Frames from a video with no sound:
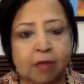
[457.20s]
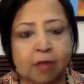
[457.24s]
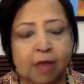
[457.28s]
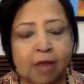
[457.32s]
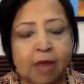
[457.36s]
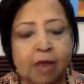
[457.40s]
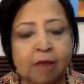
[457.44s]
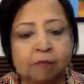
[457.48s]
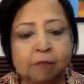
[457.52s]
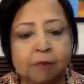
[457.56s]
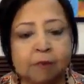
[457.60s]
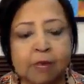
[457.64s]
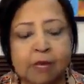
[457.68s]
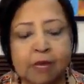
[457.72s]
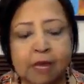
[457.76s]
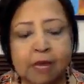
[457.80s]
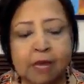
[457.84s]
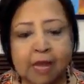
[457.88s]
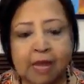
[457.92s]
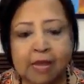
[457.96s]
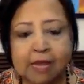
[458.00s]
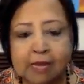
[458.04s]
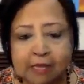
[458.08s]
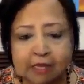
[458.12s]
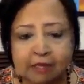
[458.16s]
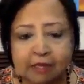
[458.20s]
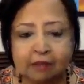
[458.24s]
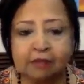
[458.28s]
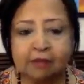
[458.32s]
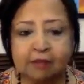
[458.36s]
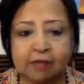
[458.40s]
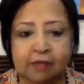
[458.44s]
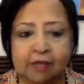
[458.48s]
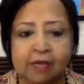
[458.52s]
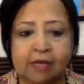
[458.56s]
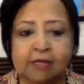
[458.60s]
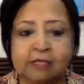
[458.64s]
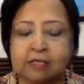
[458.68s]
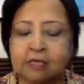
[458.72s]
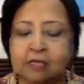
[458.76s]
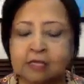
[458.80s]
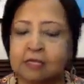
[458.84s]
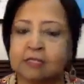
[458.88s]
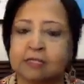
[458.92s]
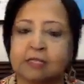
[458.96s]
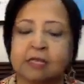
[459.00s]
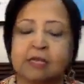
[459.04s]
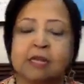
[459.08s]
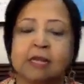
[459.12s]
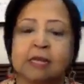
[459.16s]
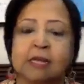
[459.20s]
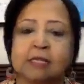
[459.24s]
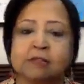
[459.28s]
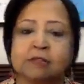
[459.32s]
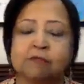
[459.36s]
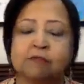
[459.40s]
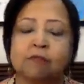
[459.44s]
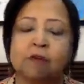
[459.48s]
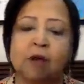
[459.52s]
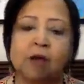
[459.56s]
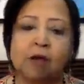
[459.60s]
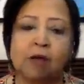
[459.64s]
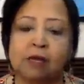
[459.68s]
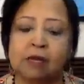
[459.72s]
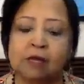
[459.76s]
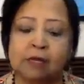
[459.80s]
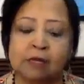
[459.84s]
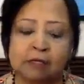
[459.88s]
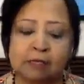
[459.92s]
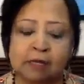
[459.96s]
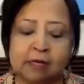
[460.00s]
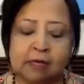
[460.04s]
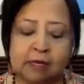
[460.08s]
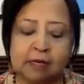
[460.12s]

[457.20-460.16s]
And when anything is in its innate vibe,